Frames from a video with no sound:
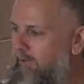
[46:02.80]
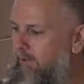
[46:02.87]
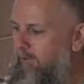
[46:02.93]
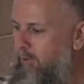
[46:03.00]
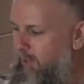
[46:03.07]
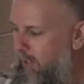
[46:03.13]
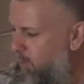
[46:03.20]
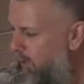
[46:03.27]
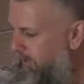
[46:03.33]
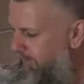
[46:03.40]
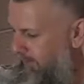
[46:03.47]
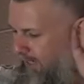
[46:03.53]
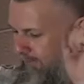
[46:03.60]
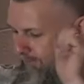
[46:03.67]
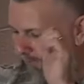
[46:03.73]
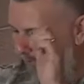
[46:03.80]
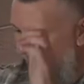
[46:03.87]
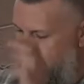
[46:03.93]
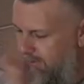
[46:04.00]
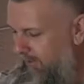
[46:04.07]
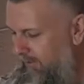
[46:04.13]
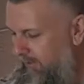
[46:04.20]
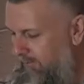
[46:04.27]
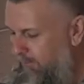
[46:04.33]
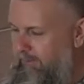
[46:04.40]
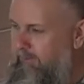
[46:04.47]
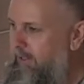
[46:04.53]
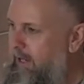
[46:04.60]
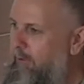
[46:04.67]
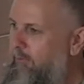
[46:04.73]
says, okay, what is left?
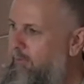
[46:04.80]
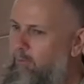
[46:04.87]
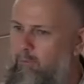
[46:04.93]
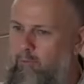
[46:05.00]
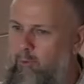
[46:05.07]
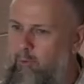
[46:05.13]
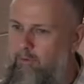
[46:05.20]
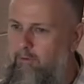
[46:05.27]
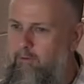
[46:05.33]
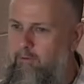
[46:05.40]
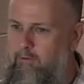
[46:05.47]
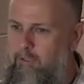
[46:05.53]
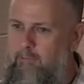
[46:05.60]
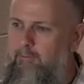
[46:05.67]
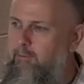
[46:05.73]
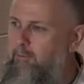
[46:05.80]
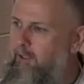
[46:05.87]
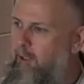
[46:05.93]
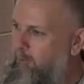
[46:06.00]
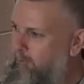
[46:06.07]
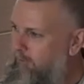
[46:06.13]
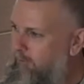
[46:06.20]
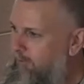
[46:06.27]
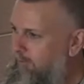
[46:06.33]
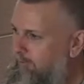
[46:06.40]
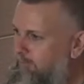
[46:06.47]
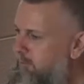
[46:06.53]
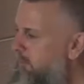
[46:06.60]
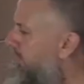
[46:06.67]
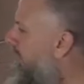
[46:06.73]
But now to sort the sheep from the goats.
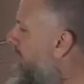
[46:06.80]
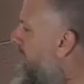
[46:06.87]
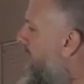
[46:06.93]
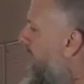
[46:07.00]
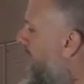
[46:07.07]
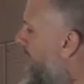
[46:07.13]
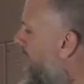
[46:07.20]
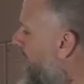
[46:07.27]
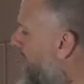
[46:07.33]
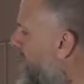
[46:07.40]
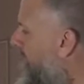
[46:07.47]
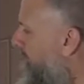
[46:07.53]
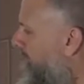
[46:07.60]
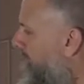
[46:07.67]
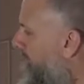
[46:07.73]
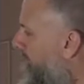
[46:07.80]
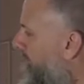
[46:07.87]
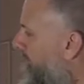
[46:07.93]
And